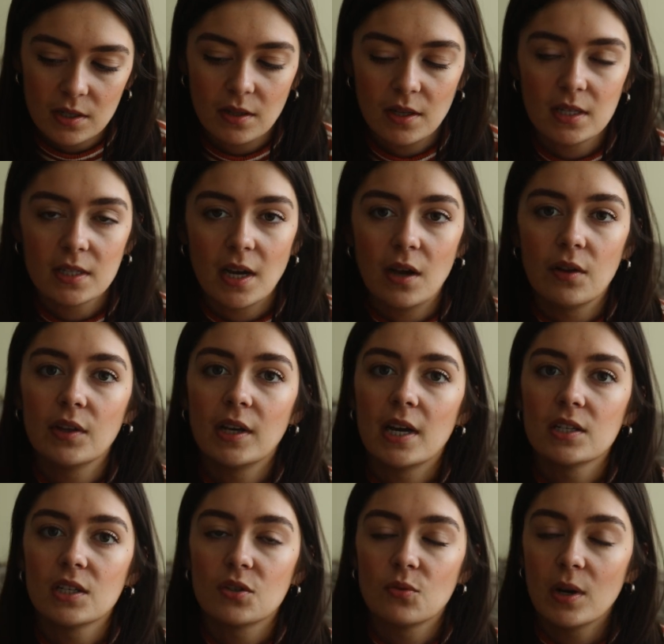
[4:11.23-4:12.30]
and this guy only
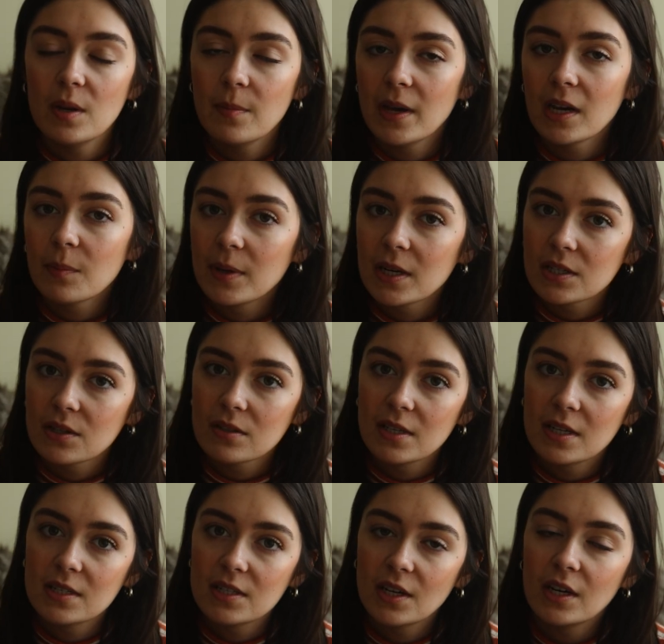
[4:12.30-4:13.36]
has a 20 megapixel
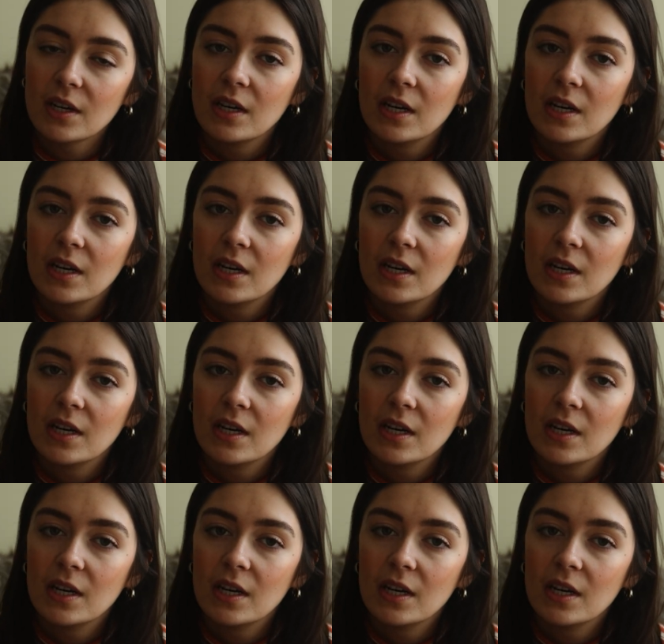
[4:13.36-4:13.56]
sensor.